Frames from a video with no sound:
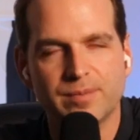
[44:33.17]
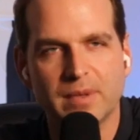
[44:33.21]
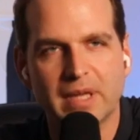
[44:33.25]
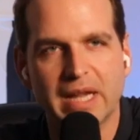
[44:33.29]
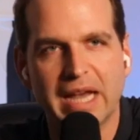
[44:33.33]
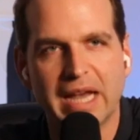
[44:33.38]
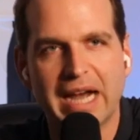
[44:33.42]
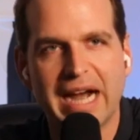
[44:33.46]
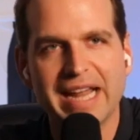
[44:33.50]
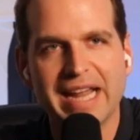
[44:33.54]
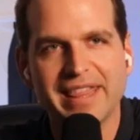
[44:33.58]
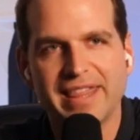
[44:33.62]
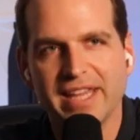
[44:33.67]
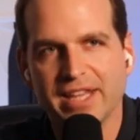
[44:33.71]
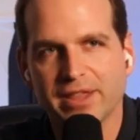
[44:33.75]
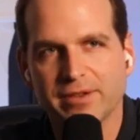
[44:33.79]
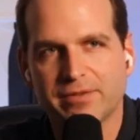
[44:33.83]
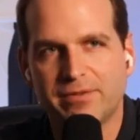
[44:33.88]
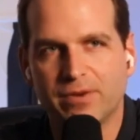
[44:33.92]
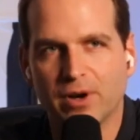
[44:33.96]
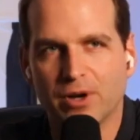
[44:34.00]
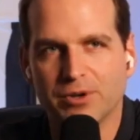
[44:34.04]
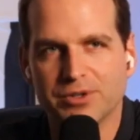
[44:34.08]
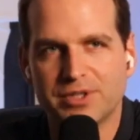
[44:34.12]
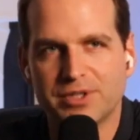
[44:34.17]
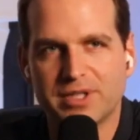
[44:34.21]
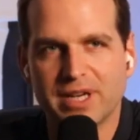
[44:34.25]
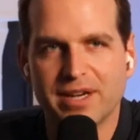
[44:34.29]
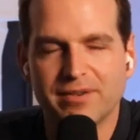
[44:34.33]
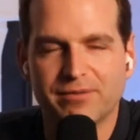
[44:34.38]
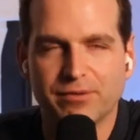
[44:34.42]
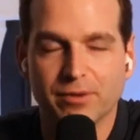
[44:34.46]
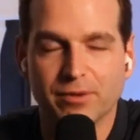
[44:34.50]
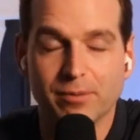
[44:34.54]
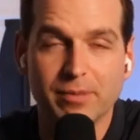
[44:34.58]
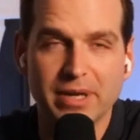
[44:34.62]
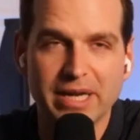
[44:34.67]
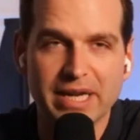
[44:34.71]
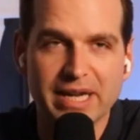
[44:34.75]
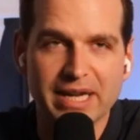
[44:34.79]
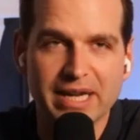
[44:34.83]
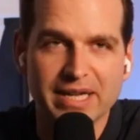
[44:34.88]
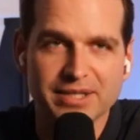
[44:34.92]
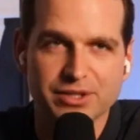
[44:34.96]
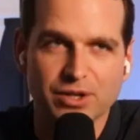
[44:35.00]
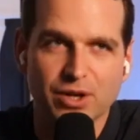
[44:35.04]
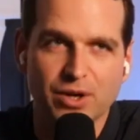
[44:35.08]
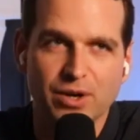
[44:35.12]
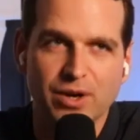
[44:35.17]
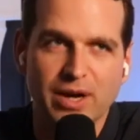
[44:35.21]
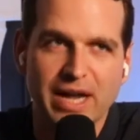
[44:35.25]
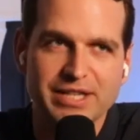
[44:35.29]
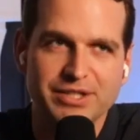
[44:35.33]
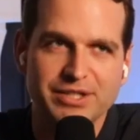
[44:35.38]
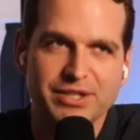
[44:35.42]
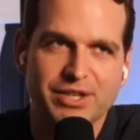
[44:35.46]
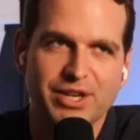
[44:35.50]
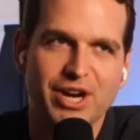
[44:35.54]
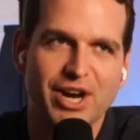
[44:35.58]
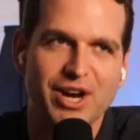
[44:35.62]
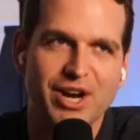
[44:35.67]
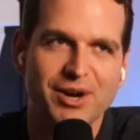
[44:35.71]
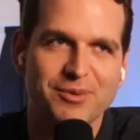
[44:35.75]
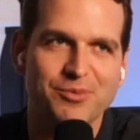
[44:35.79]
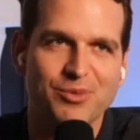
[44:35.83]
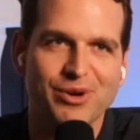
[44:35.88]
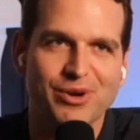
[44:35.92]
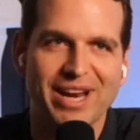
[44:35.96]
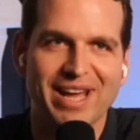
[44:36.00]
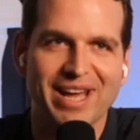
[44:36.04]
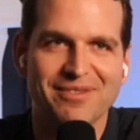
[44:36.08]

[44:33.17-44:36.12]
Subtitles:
the flow state for me has come